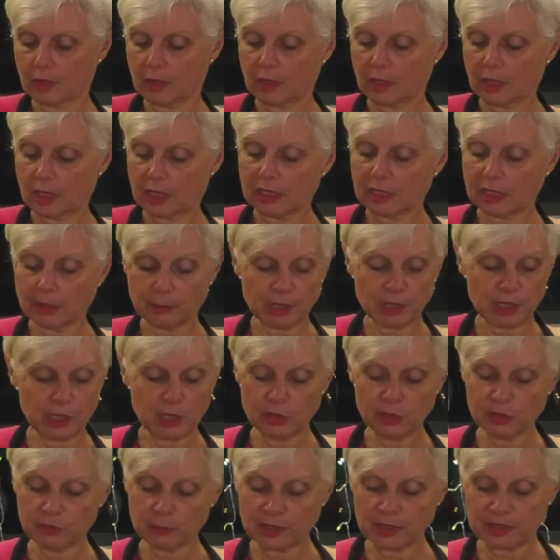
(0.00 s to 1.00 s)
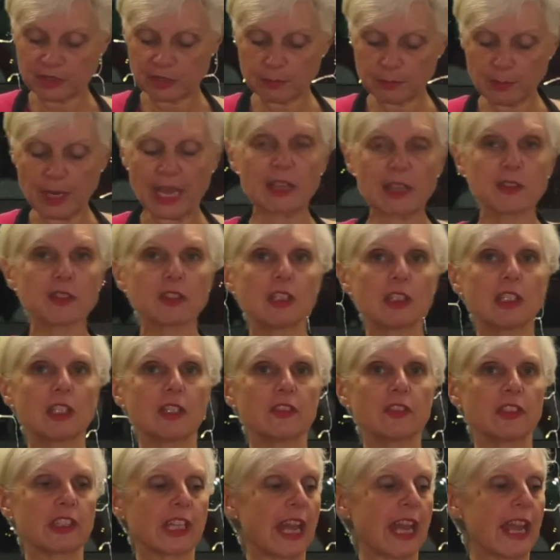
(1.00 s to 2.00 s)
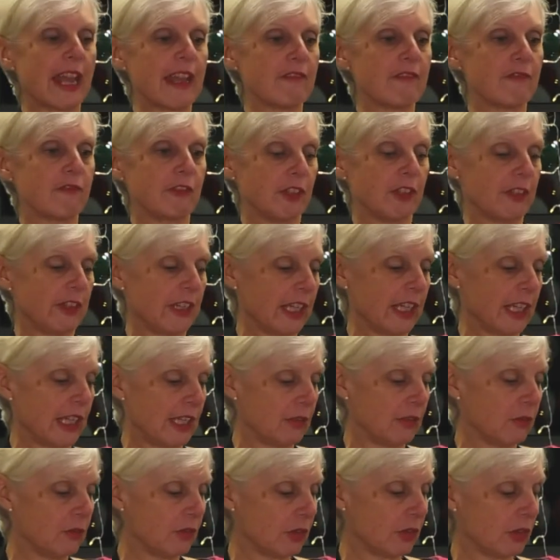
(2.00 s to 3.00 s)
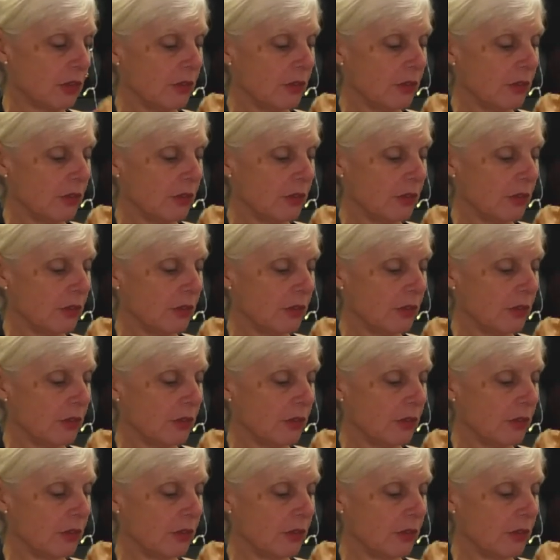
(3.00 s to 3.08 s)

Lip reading: And I'm going to use my spatula to get everything out.